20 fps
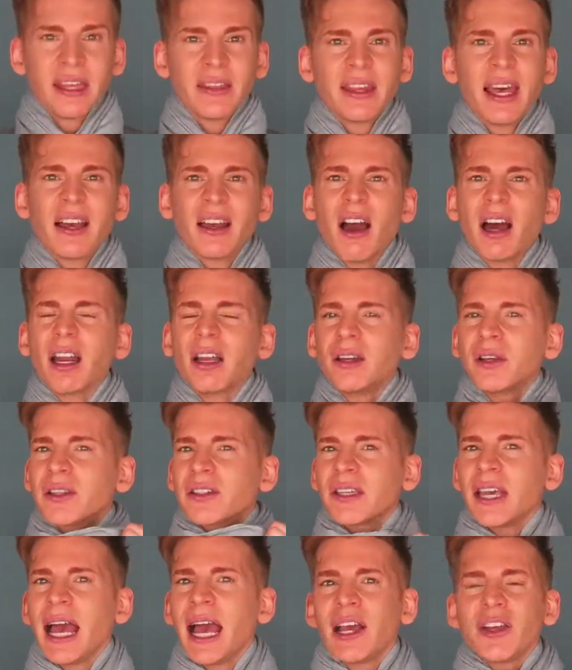That kind of
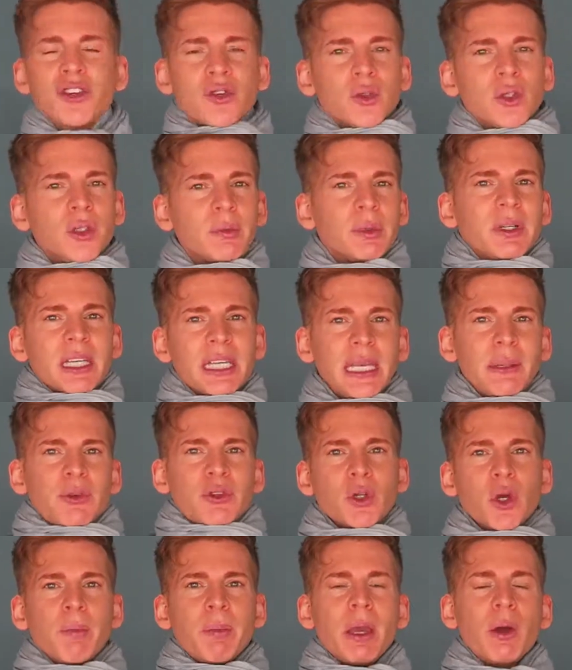looks casual, but
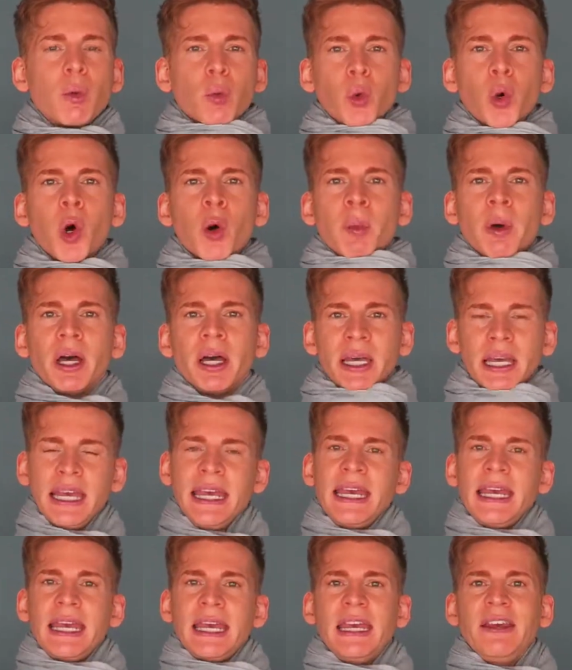keeps you a bit warmer
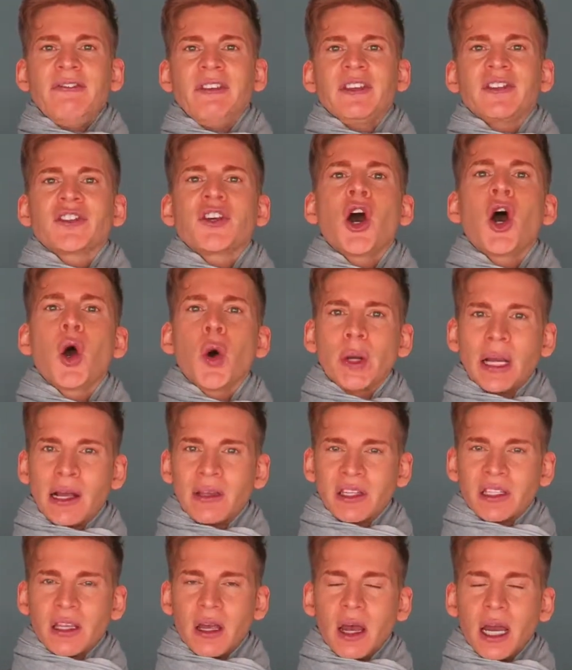if it's cold
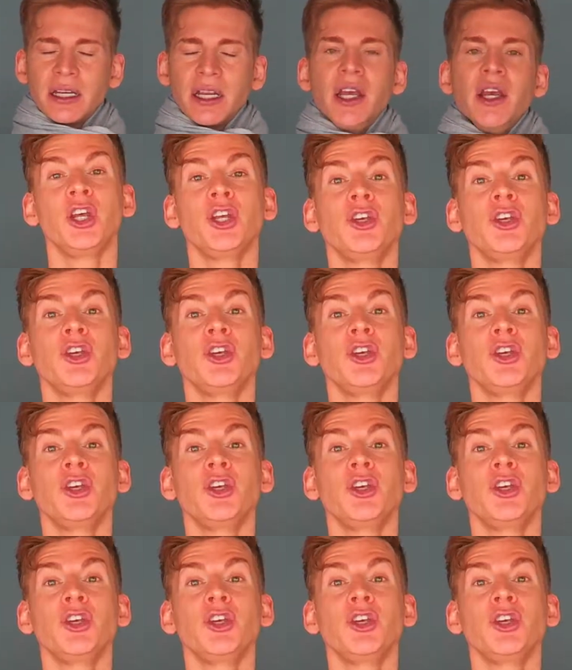outside.